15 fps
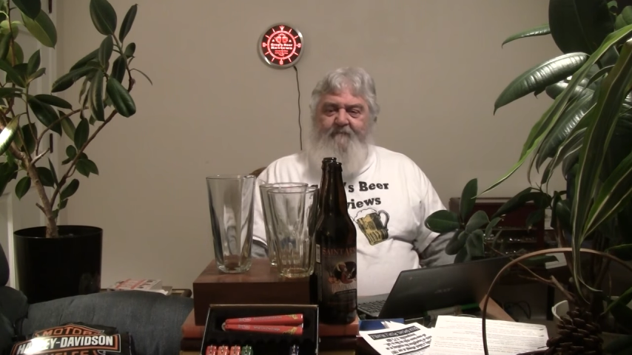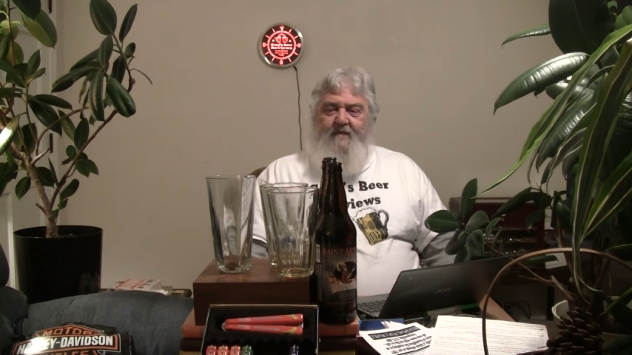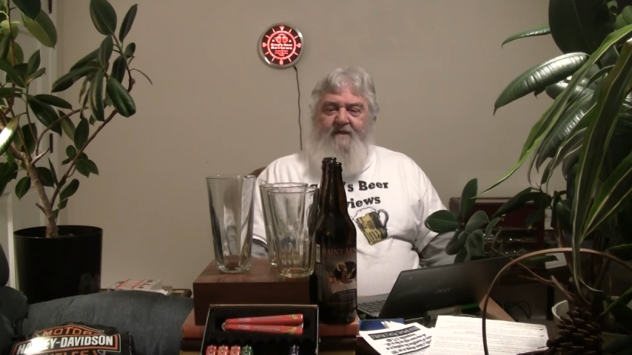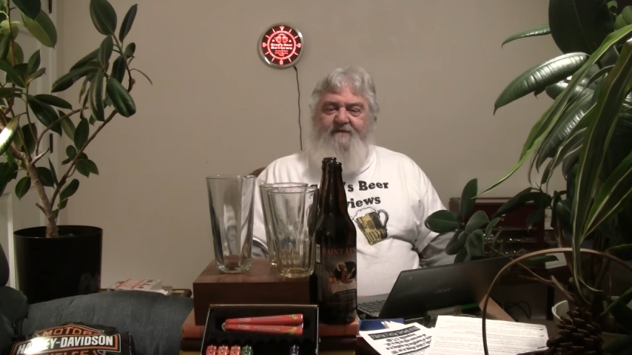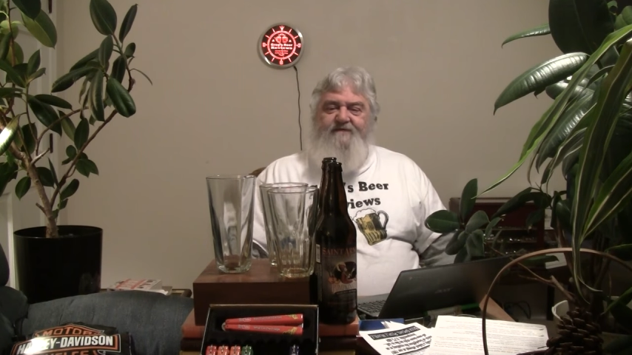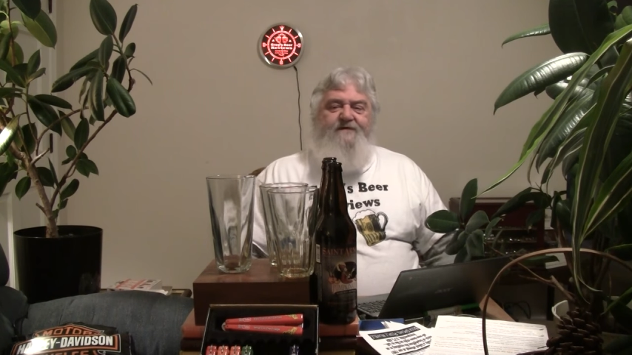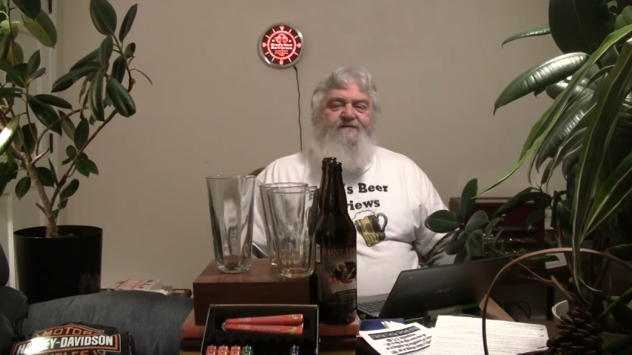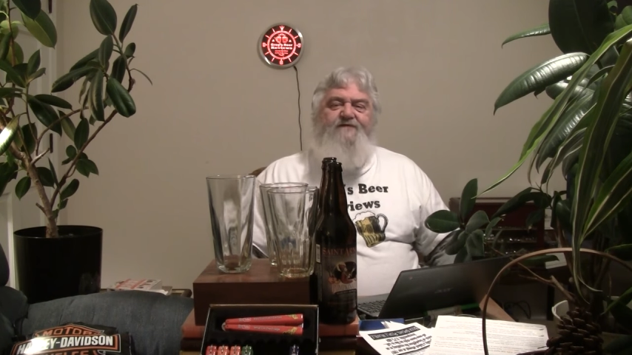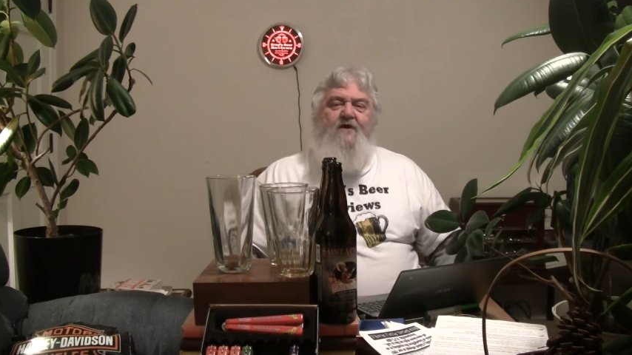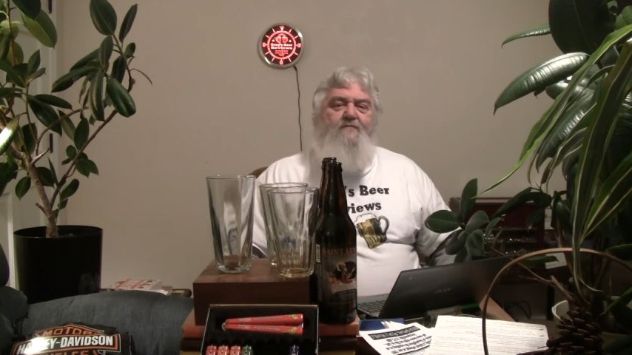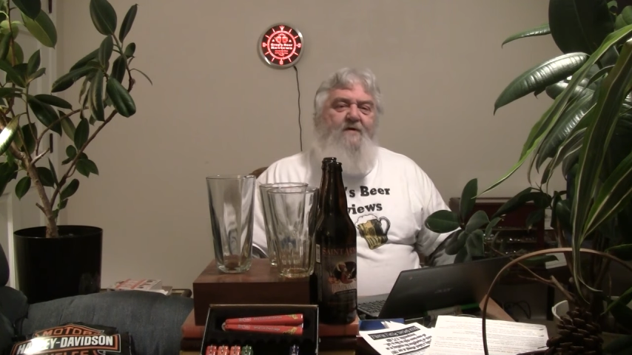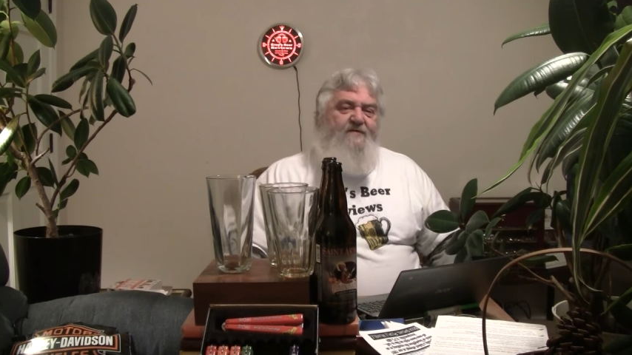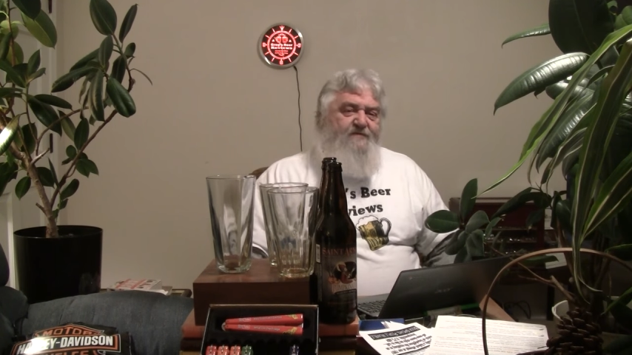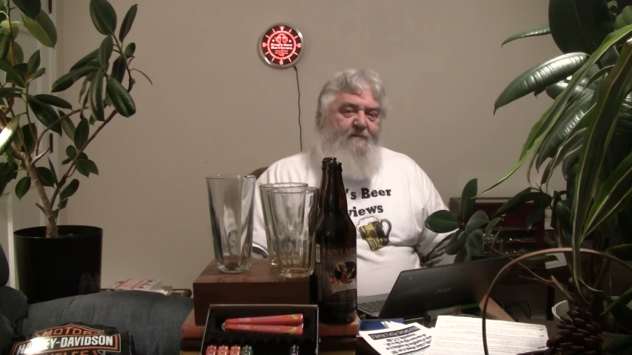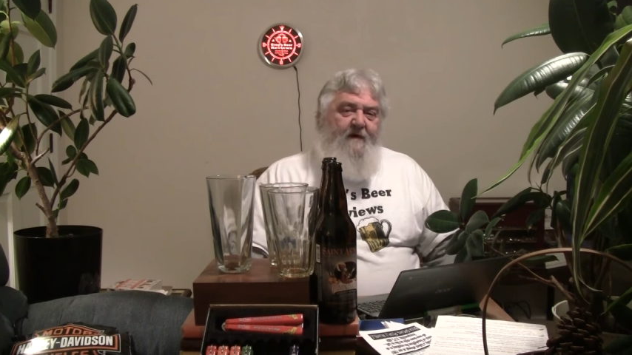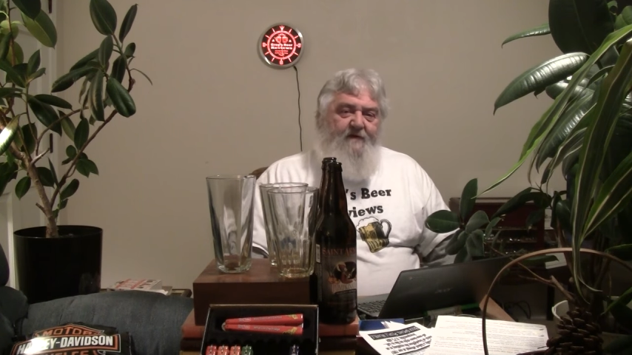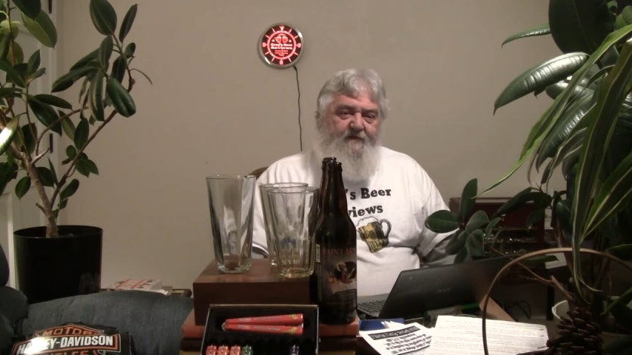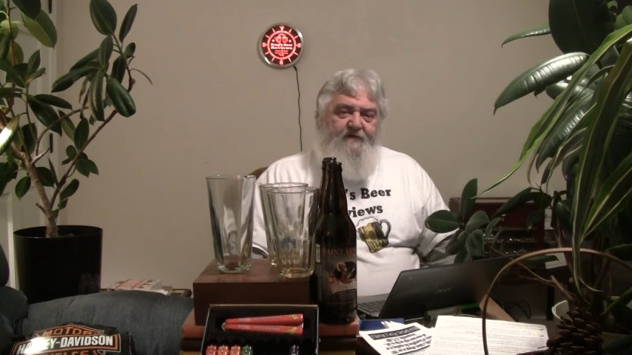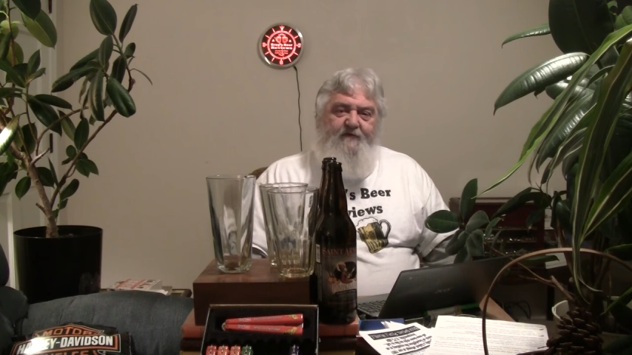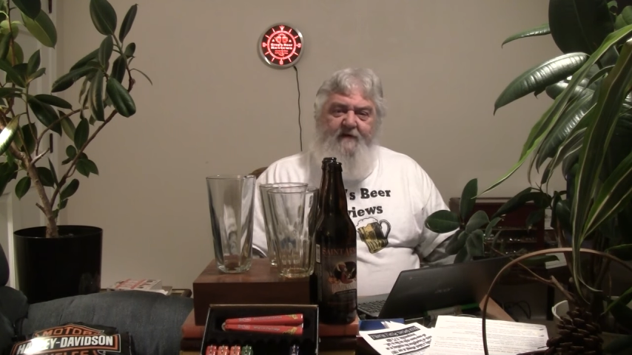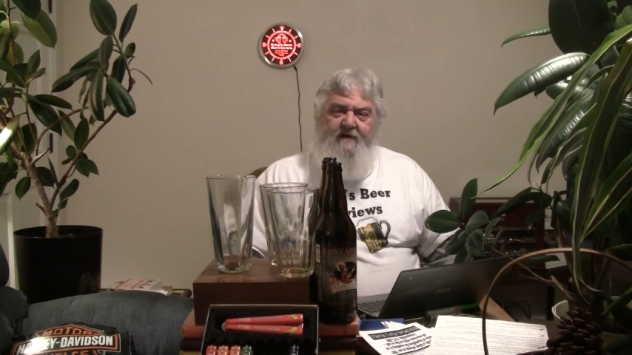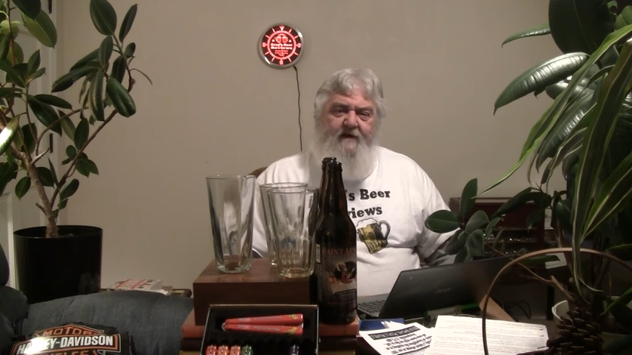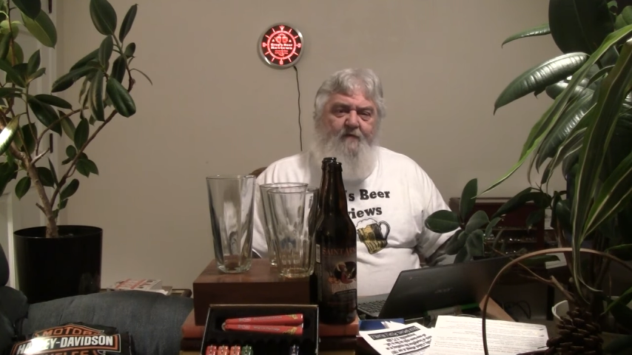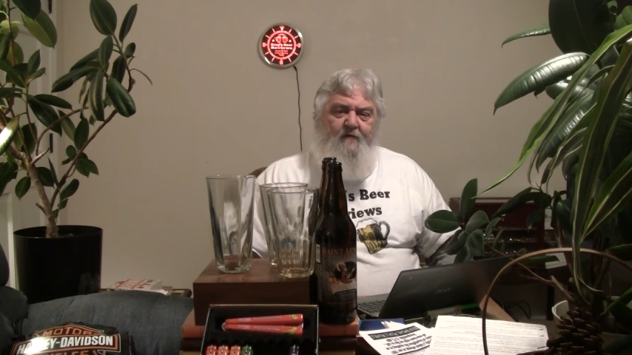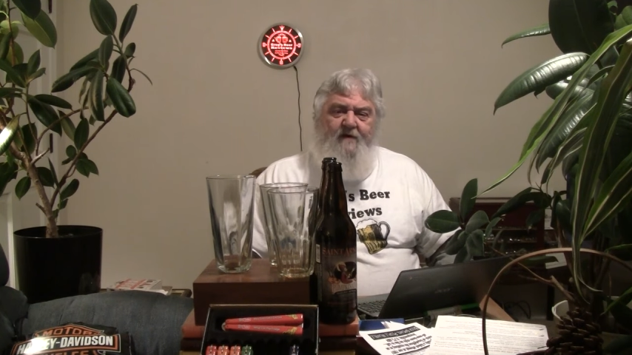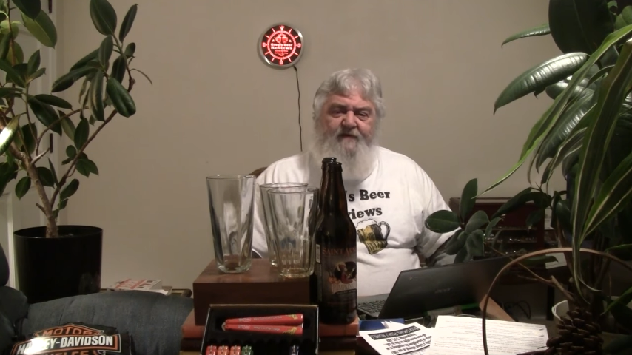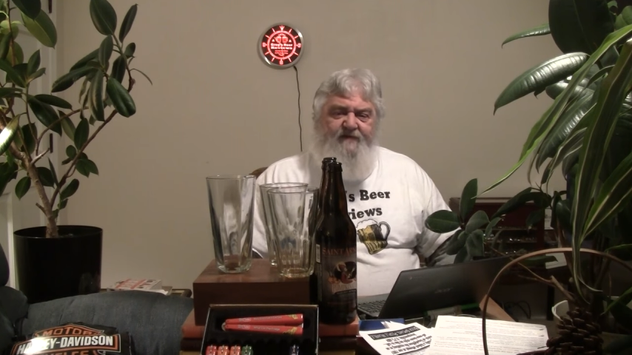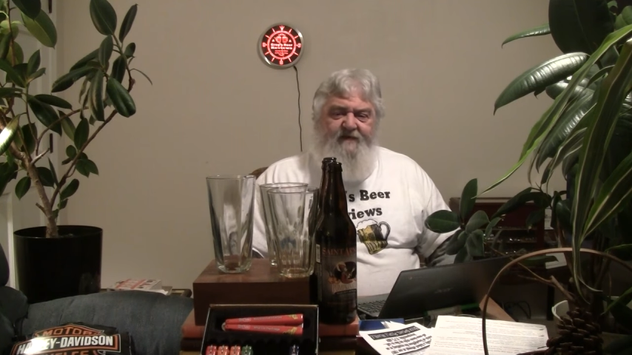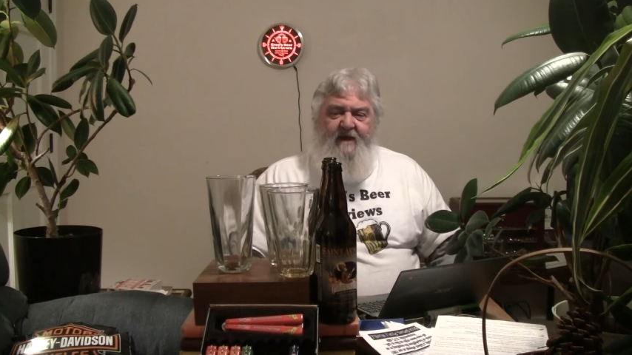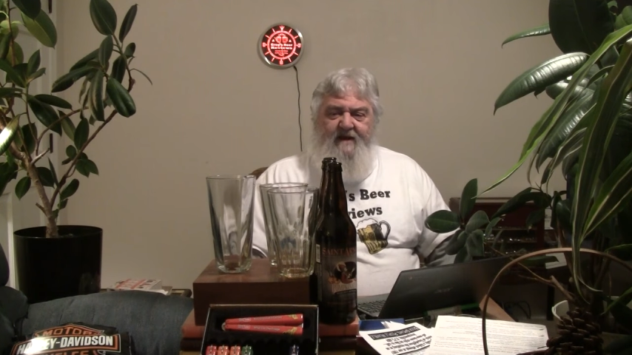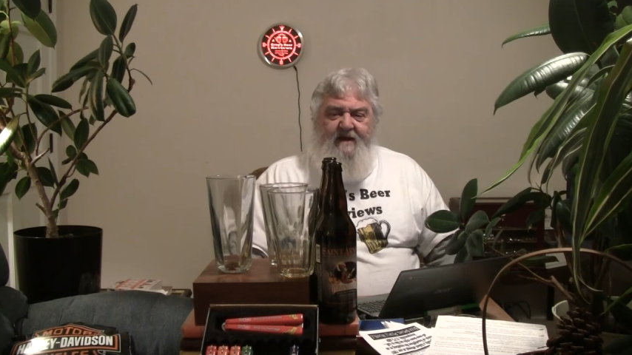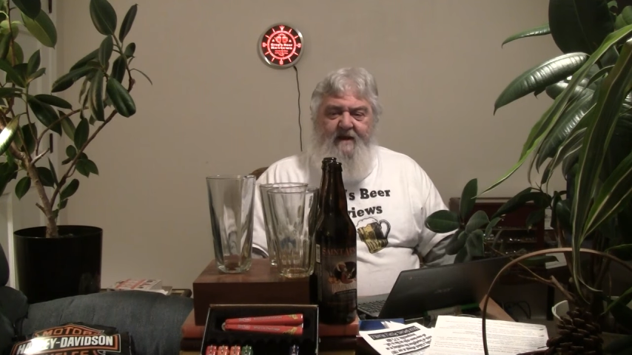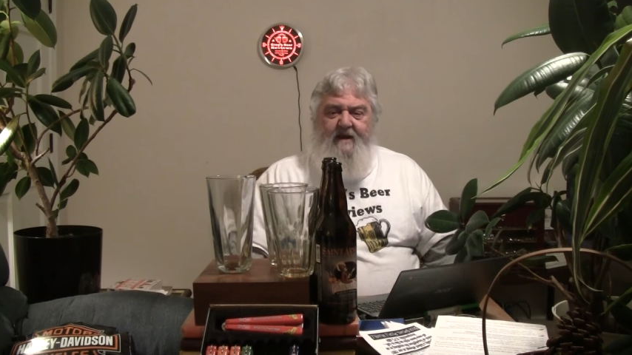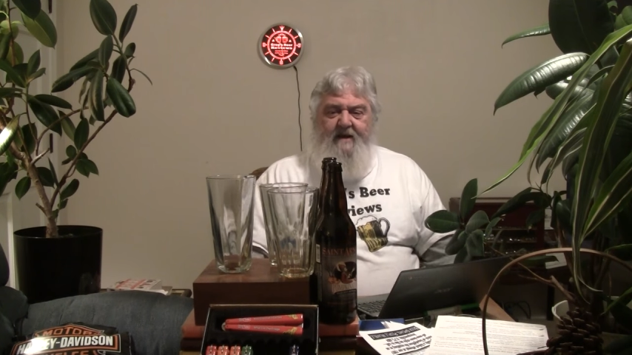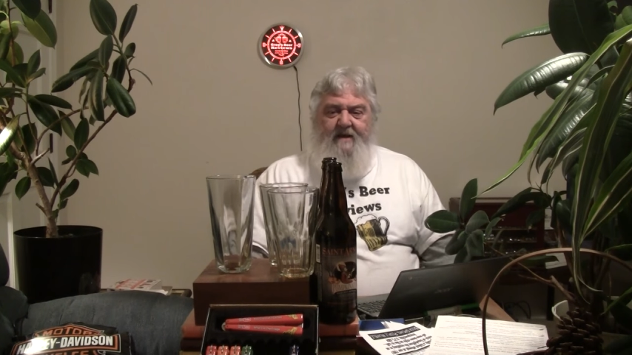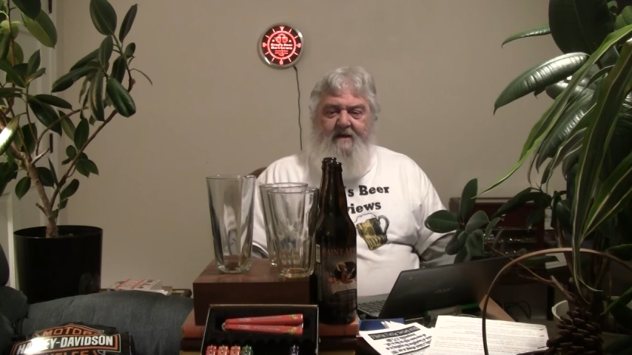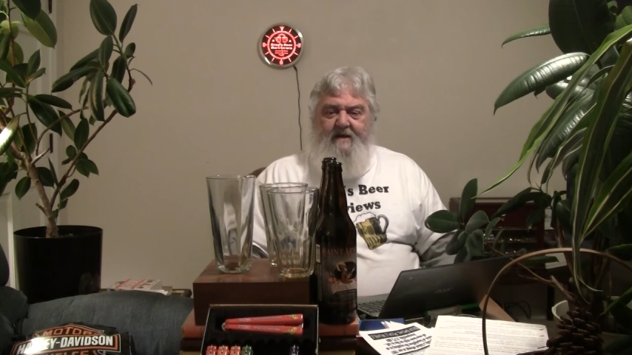It's just too much beer to drink at one setting.